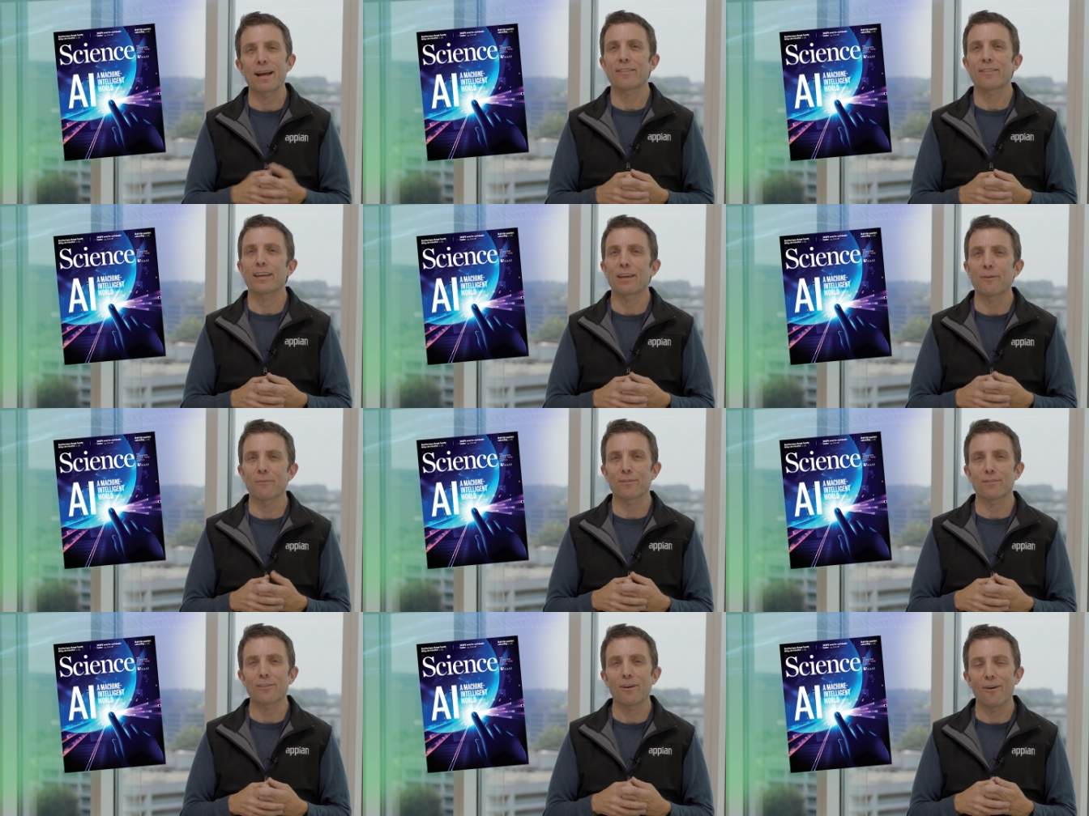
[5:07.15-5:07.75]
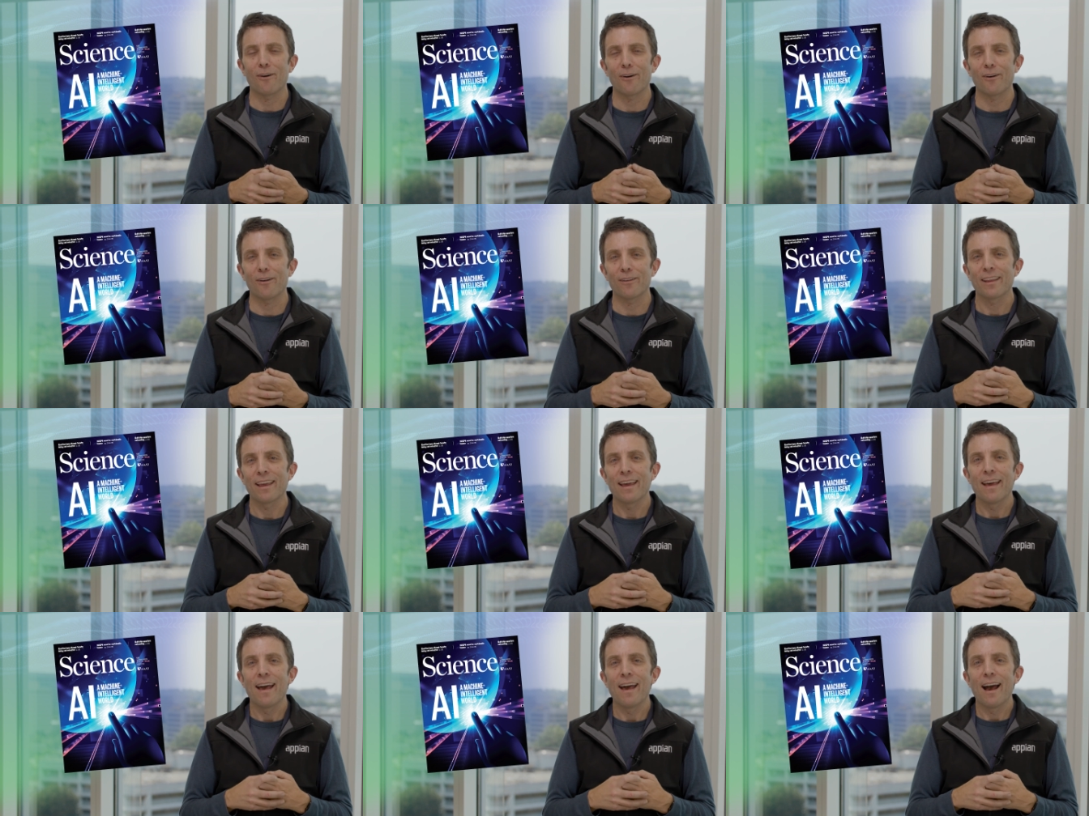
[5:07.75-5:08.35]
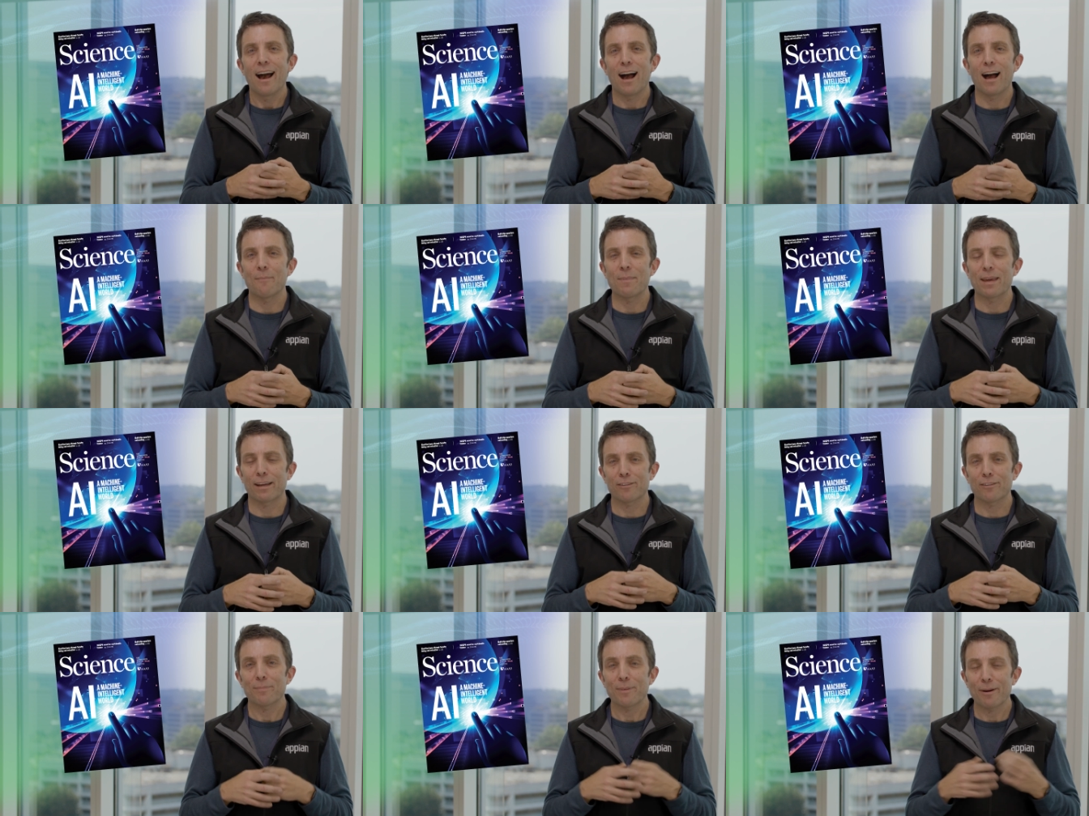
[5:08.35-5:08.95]
I think it was called
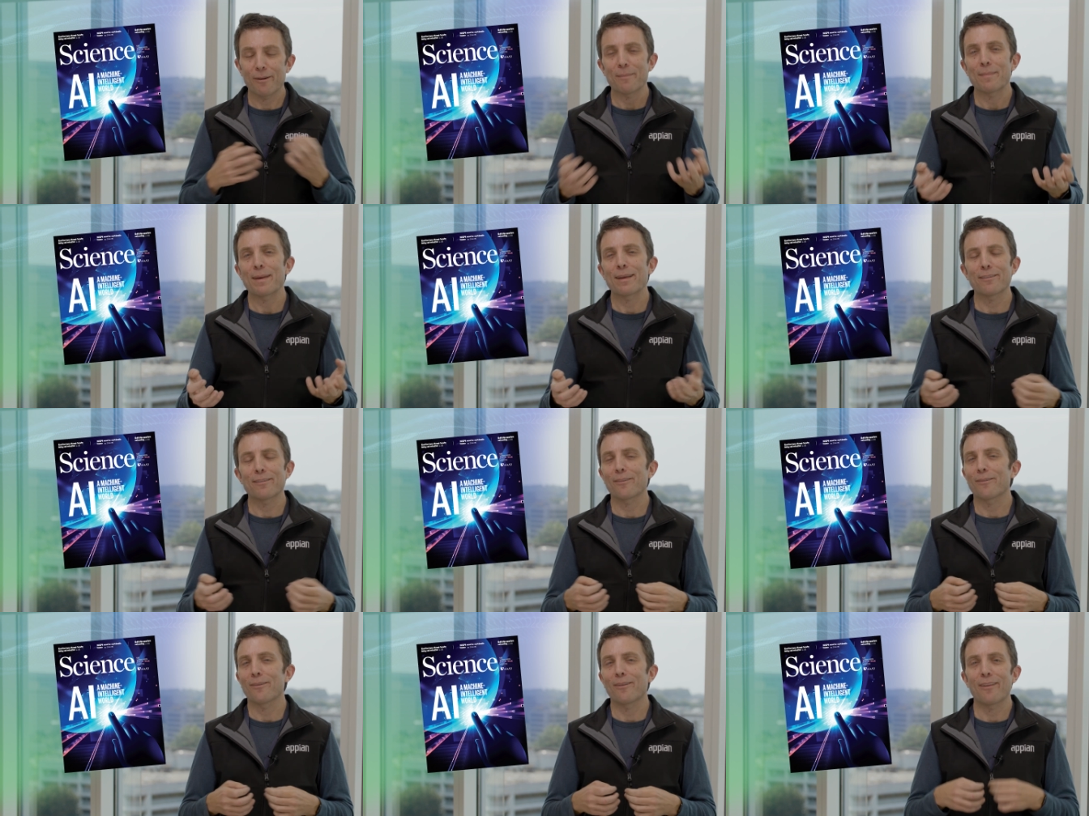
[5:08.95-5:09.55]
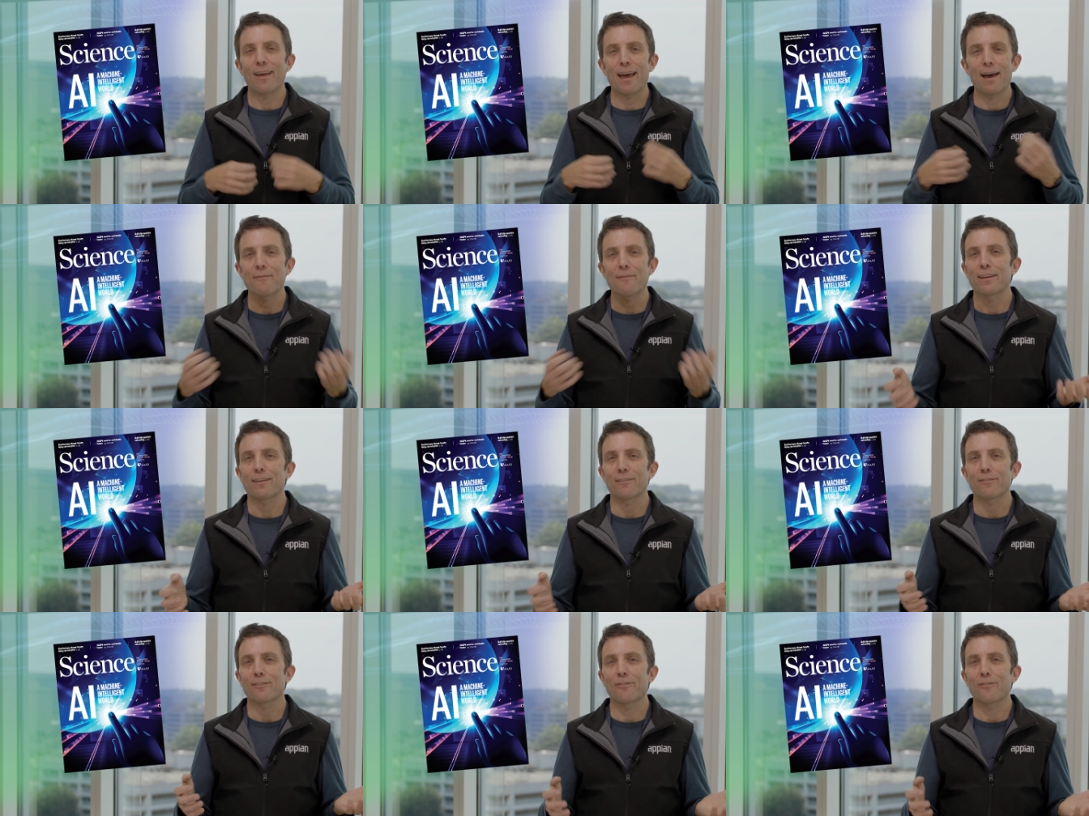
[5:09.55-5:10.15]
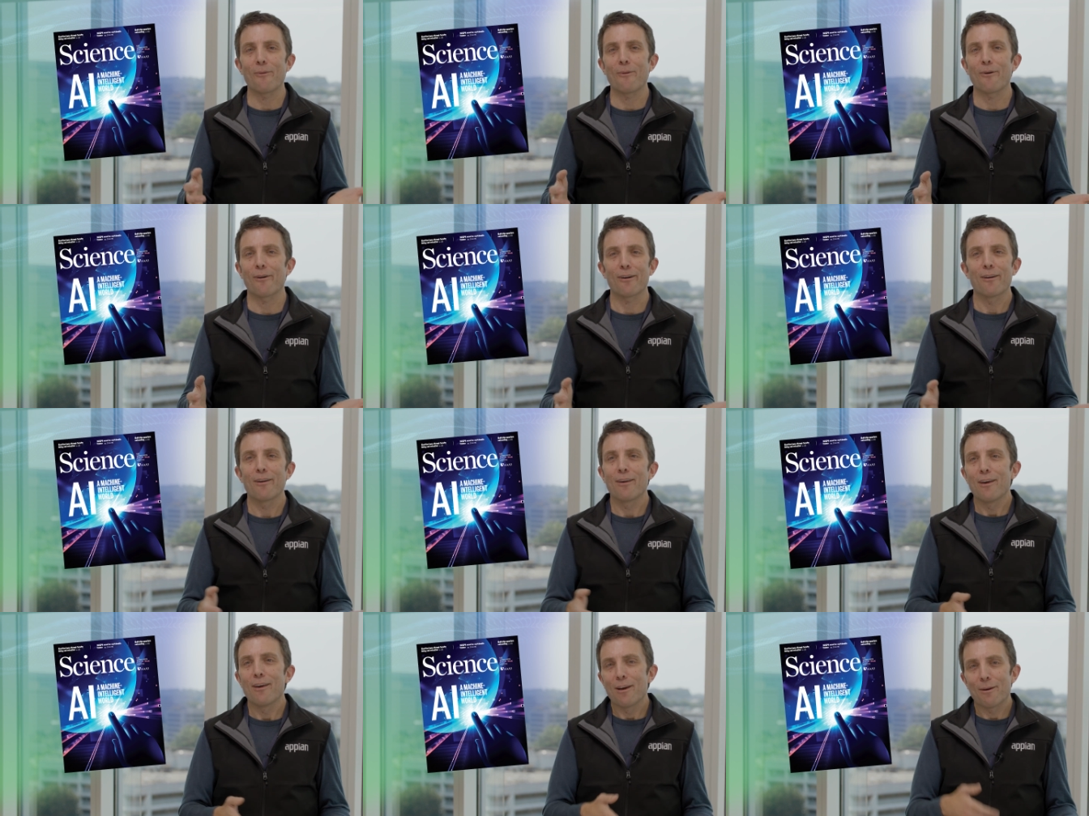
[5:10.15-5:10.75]
Experimental Evidence for